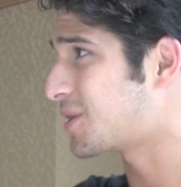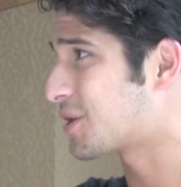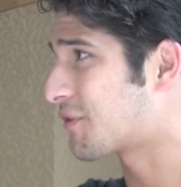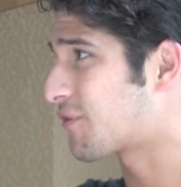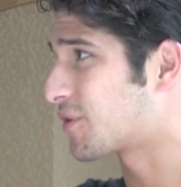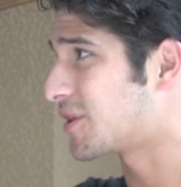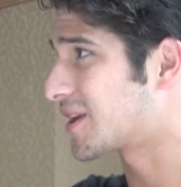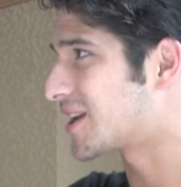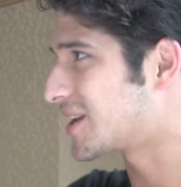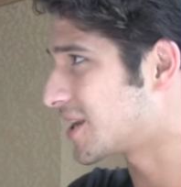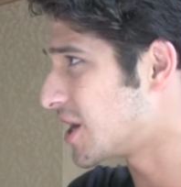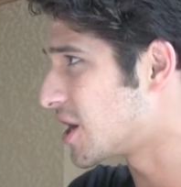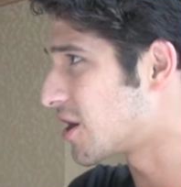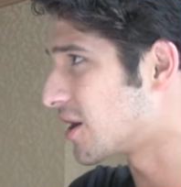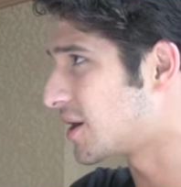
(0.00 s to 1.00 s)
be there for like
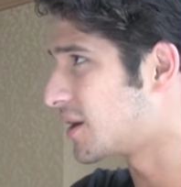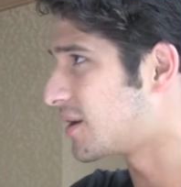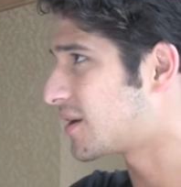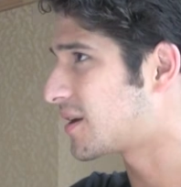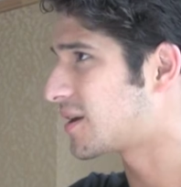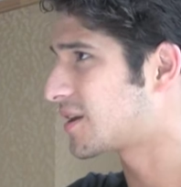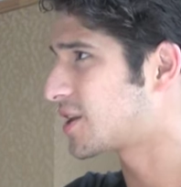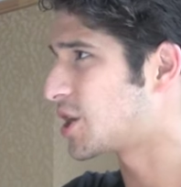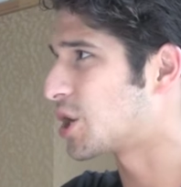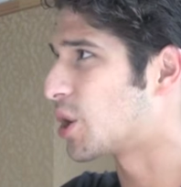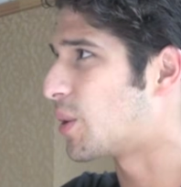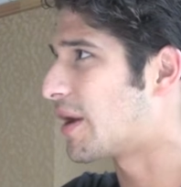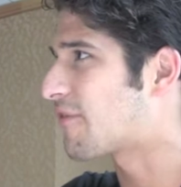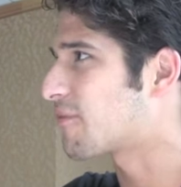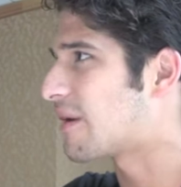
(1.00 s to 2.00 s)
a year and a year
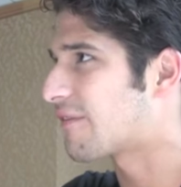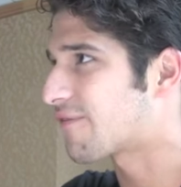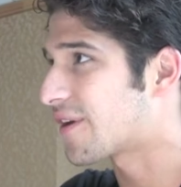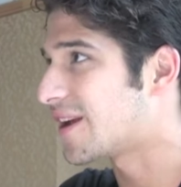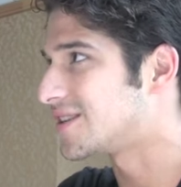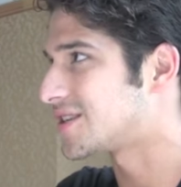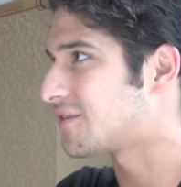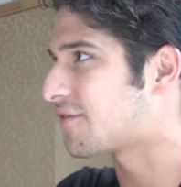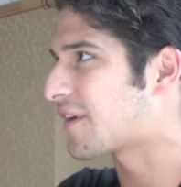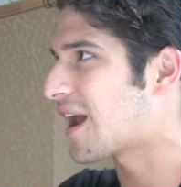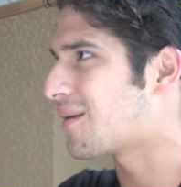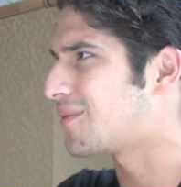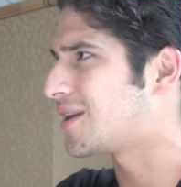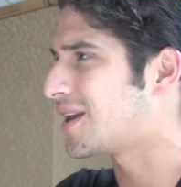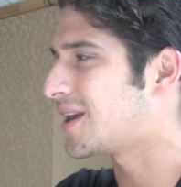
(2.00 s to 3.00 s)
away from my friends and
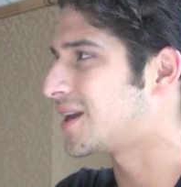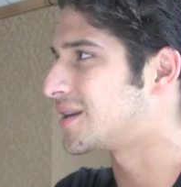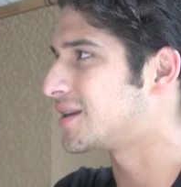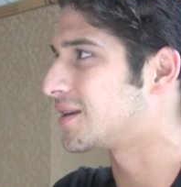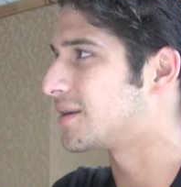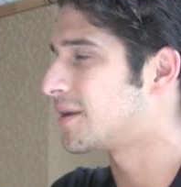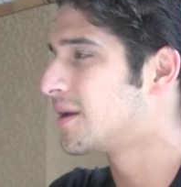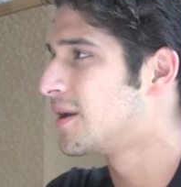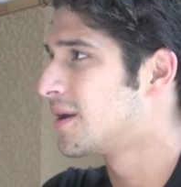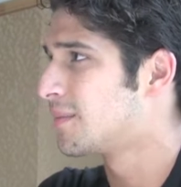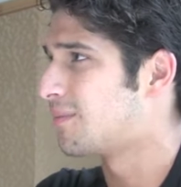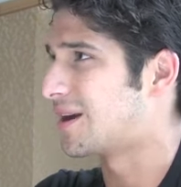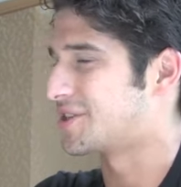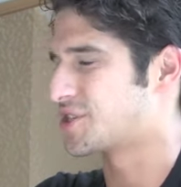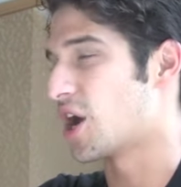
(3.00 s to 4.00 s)
family
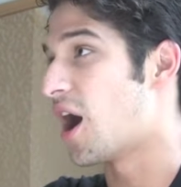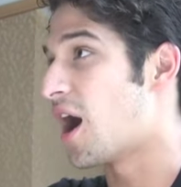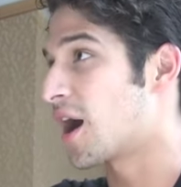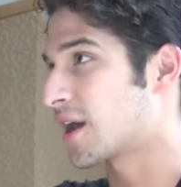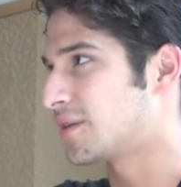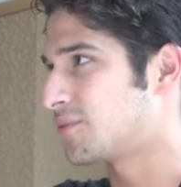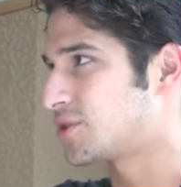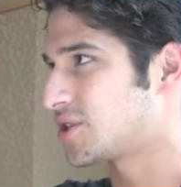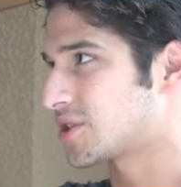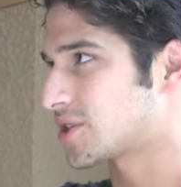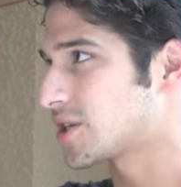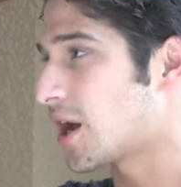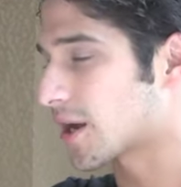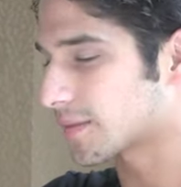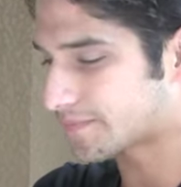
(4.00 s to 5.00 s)
and my dog. It would
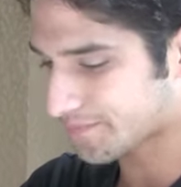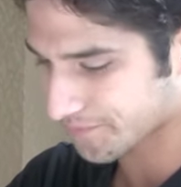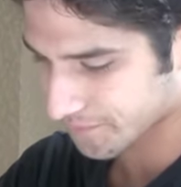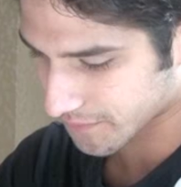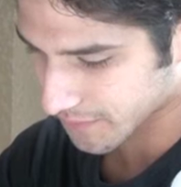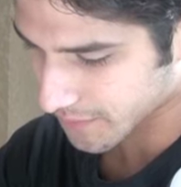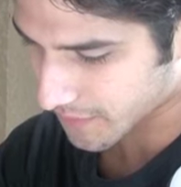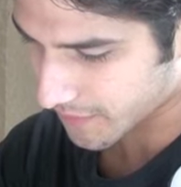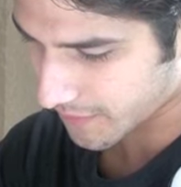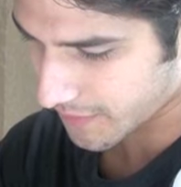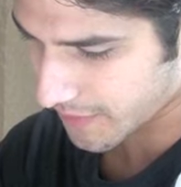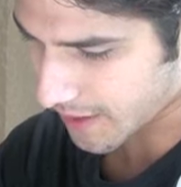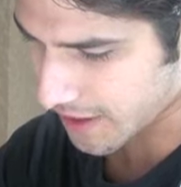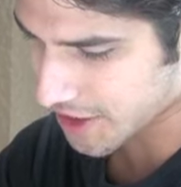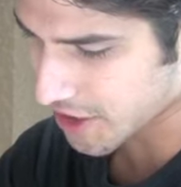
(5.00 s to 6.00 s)
just suck.
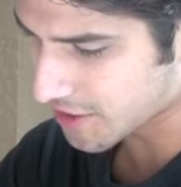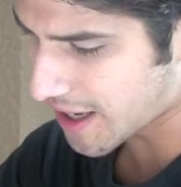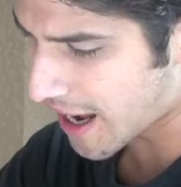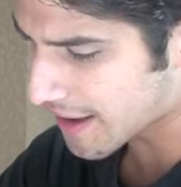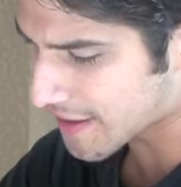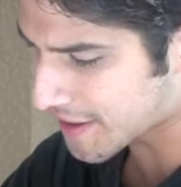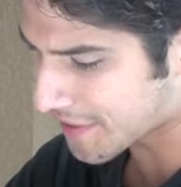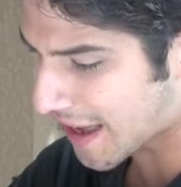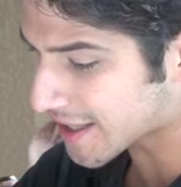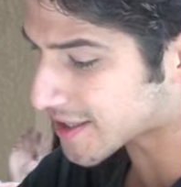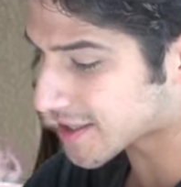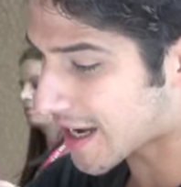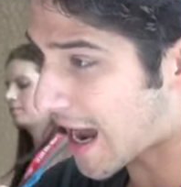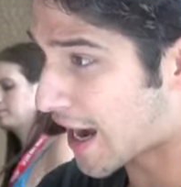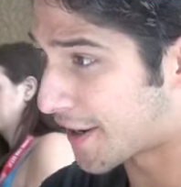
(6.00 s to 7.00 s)
So now that
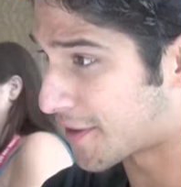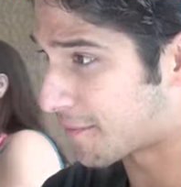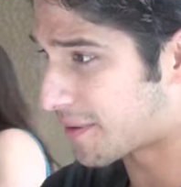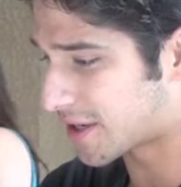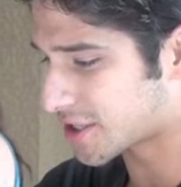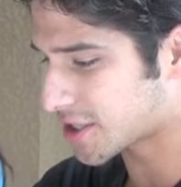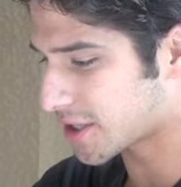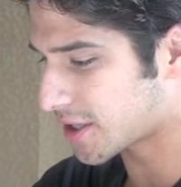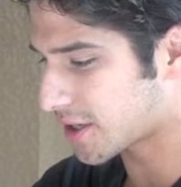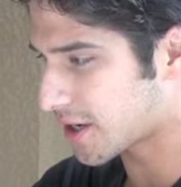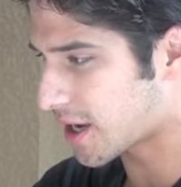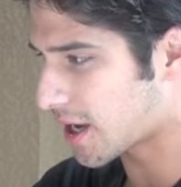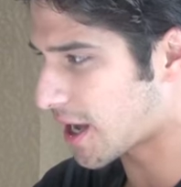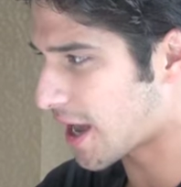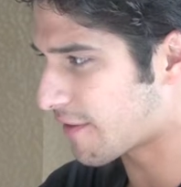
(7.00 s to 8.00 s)
that's out of the picture,
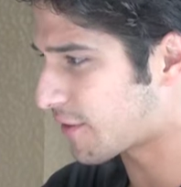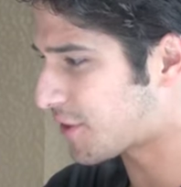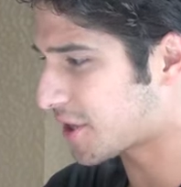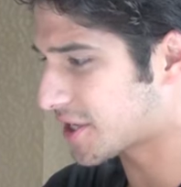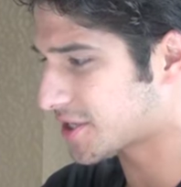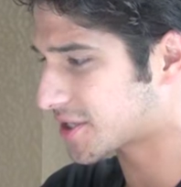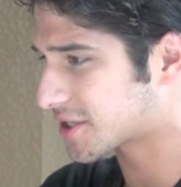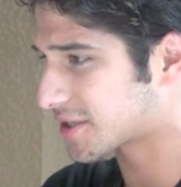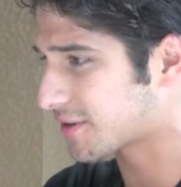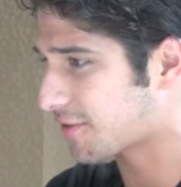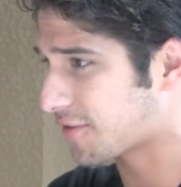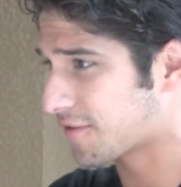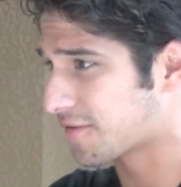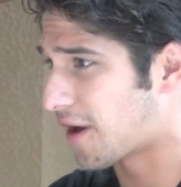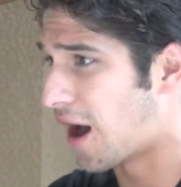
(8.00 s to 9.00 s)
everything is
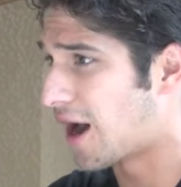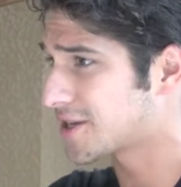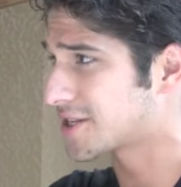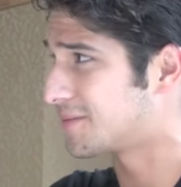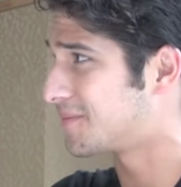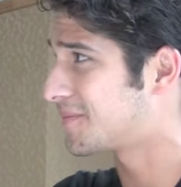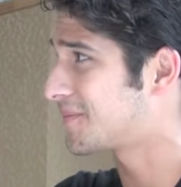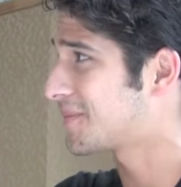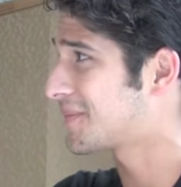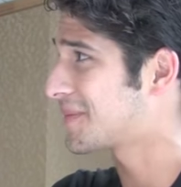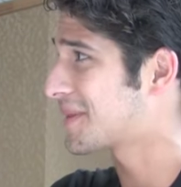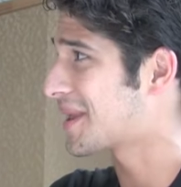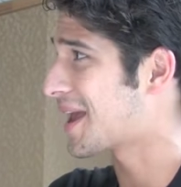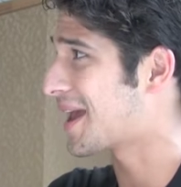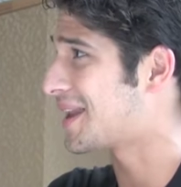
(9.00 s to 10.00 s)
awesome,
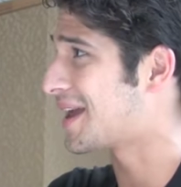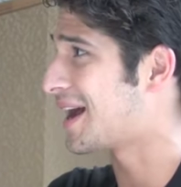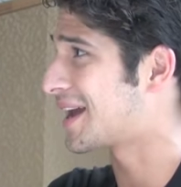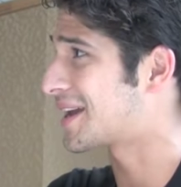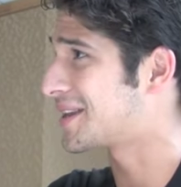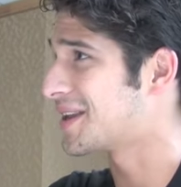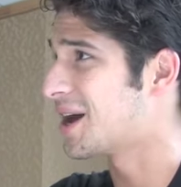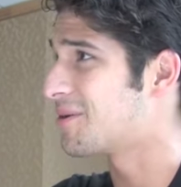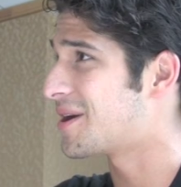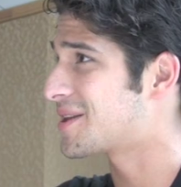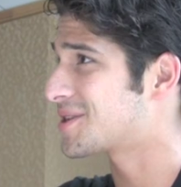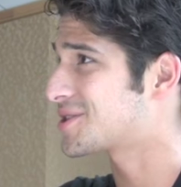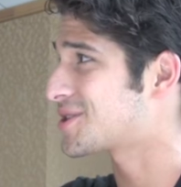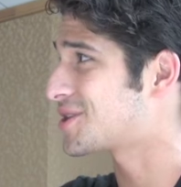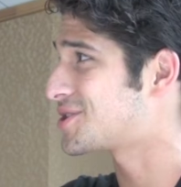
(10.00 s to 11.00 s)
and I cannot
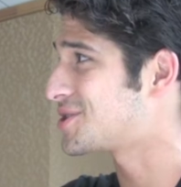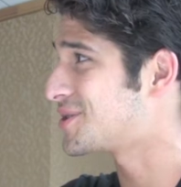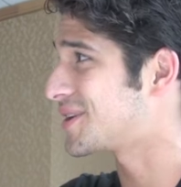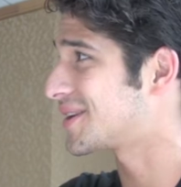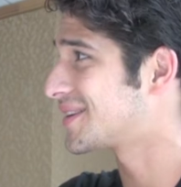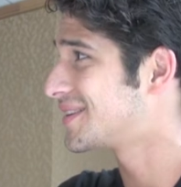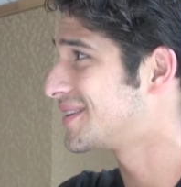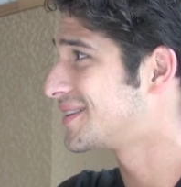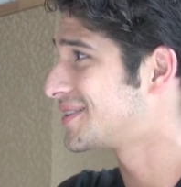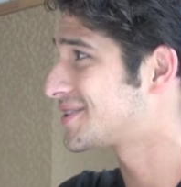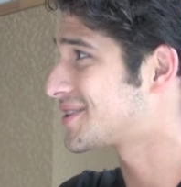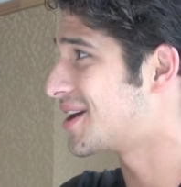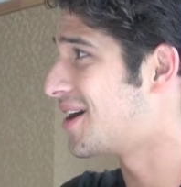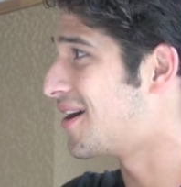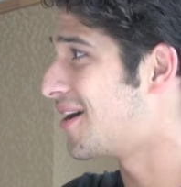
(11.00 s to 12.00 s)
wait to start shooting.
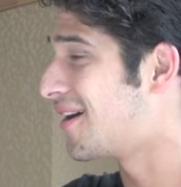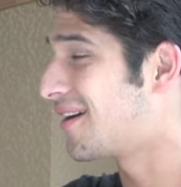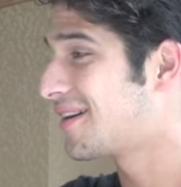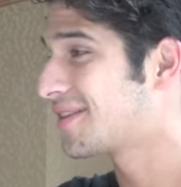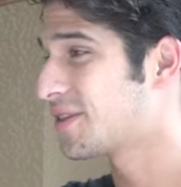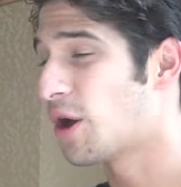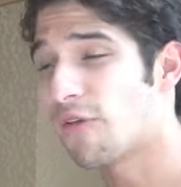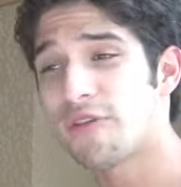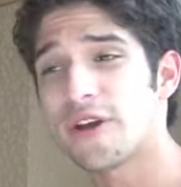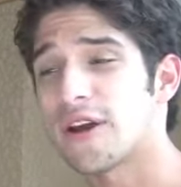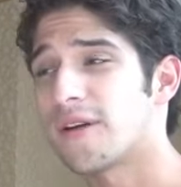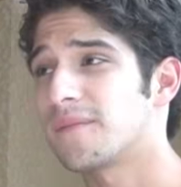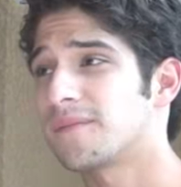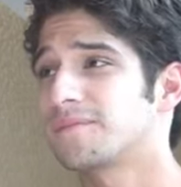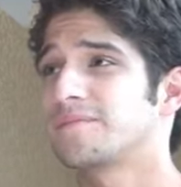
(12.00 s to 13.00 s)
So no fear.